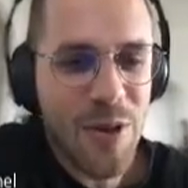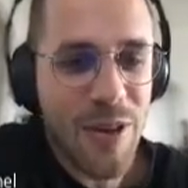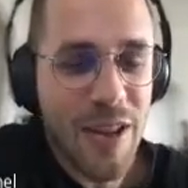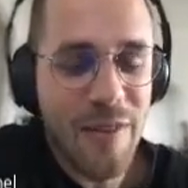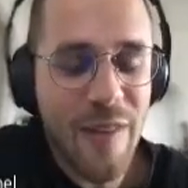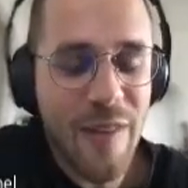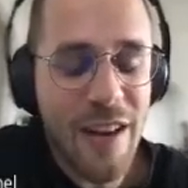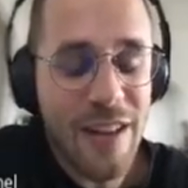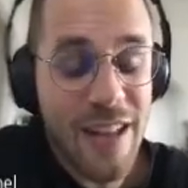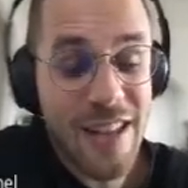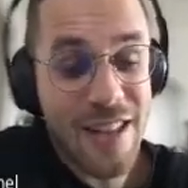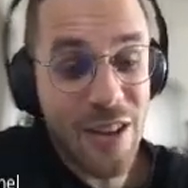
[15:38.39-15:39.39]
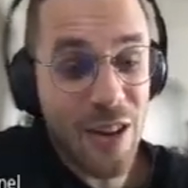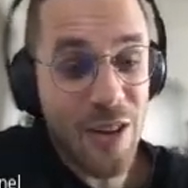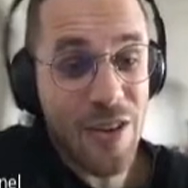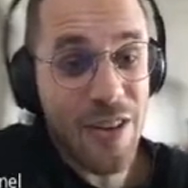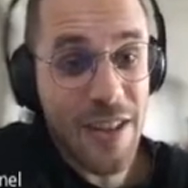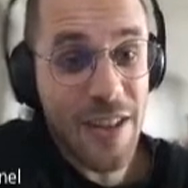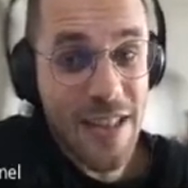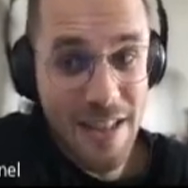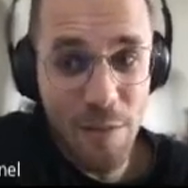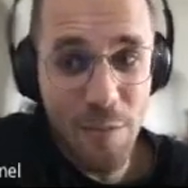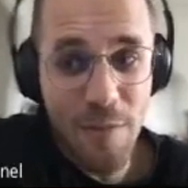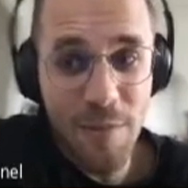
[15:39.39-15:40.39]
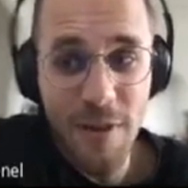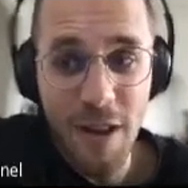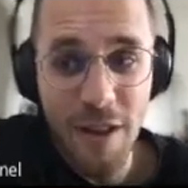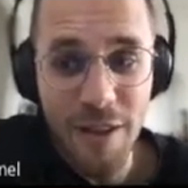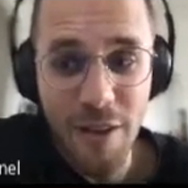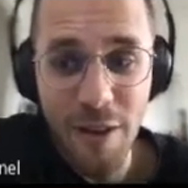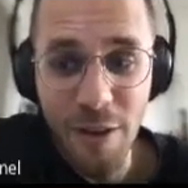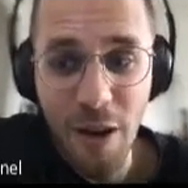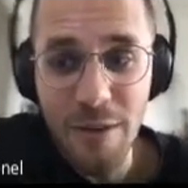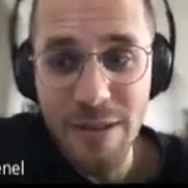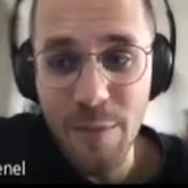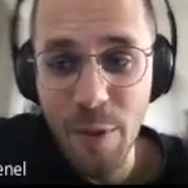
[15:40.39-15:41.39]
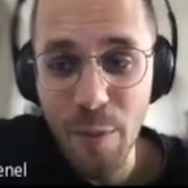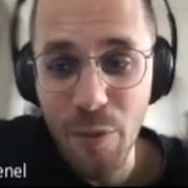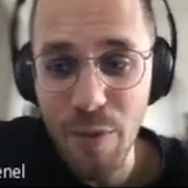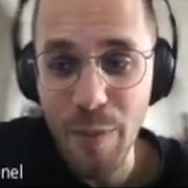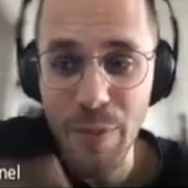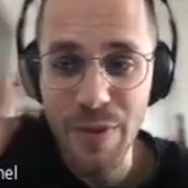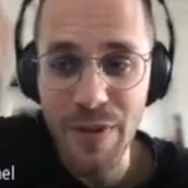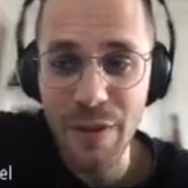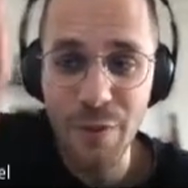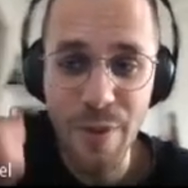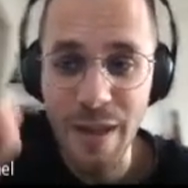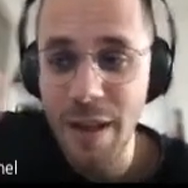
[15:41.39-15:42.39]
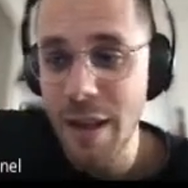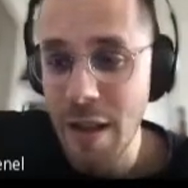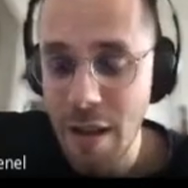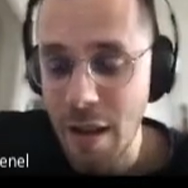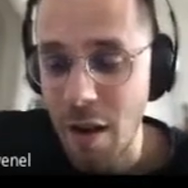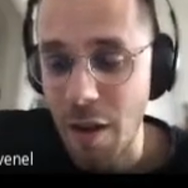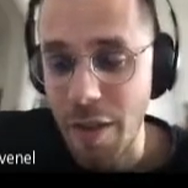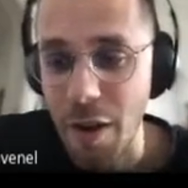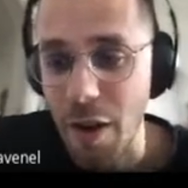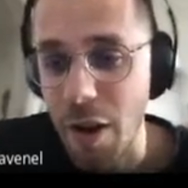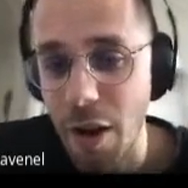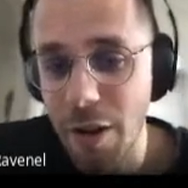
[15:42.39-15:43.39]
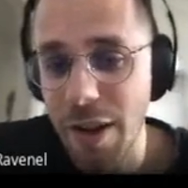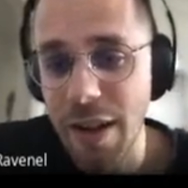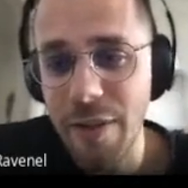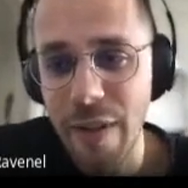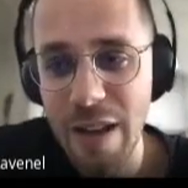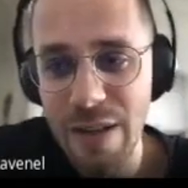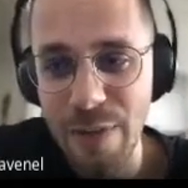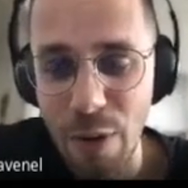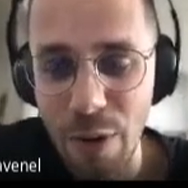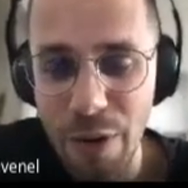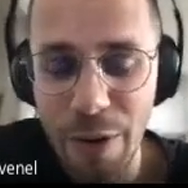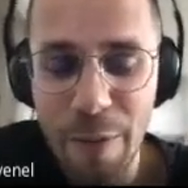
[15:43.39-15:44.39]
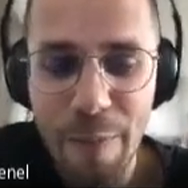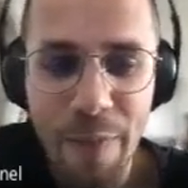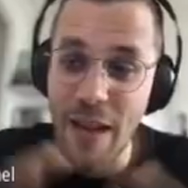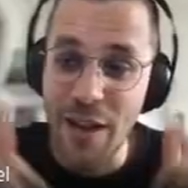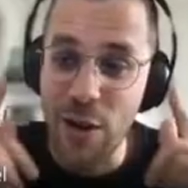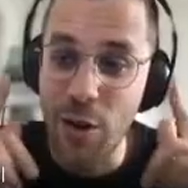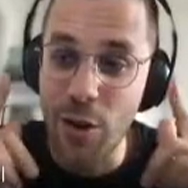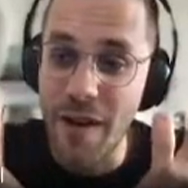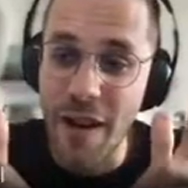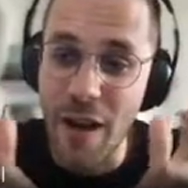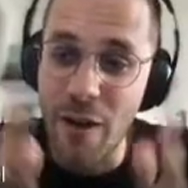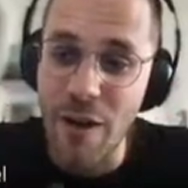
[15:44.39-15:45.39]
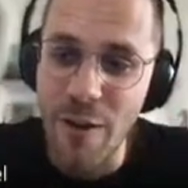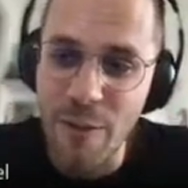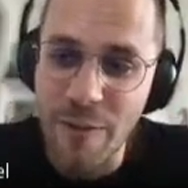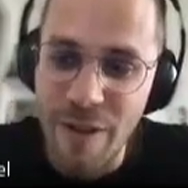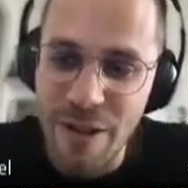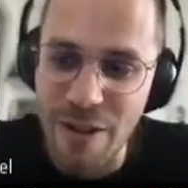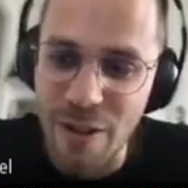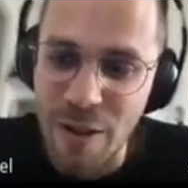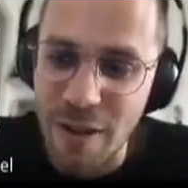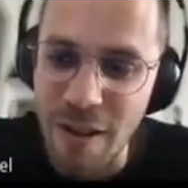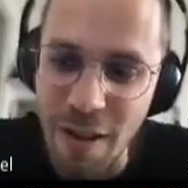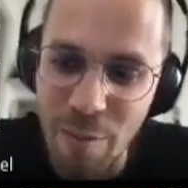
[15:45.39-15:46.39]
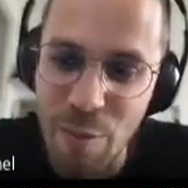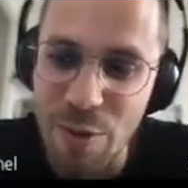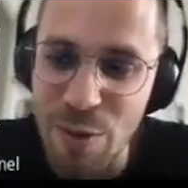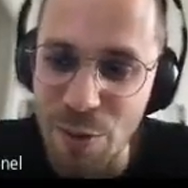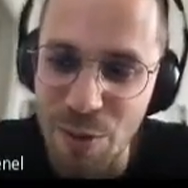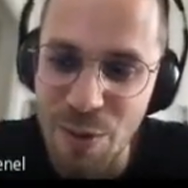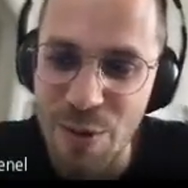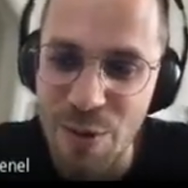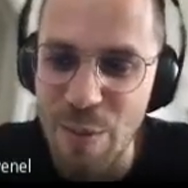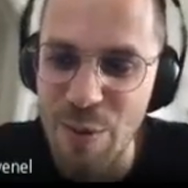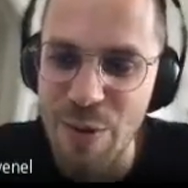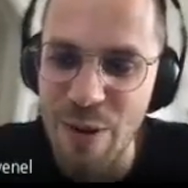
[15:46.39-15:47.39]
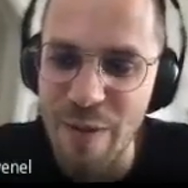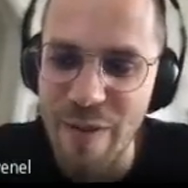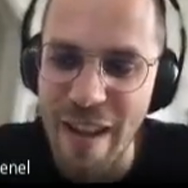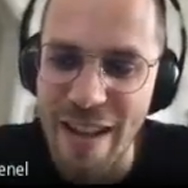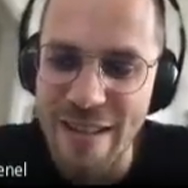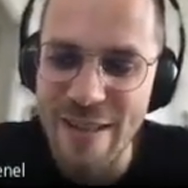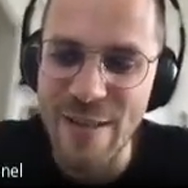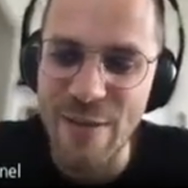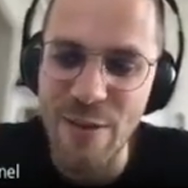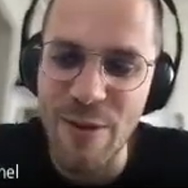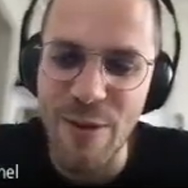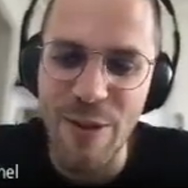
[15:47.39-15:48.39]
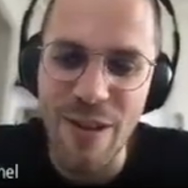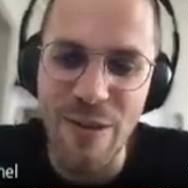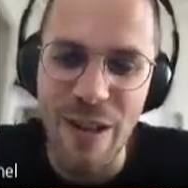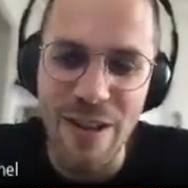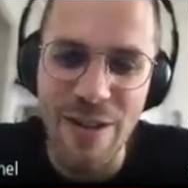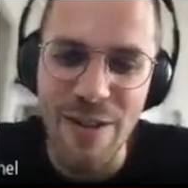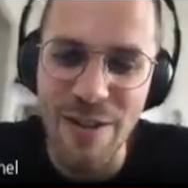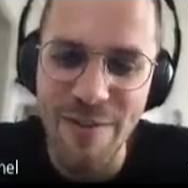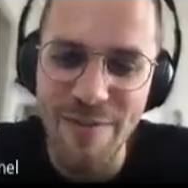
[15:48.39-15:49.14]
You can find it on GitHub under the Awesome Notebook repository on the Hugging Face folder. And you are now an official open source contributor of Naas. So congratulations.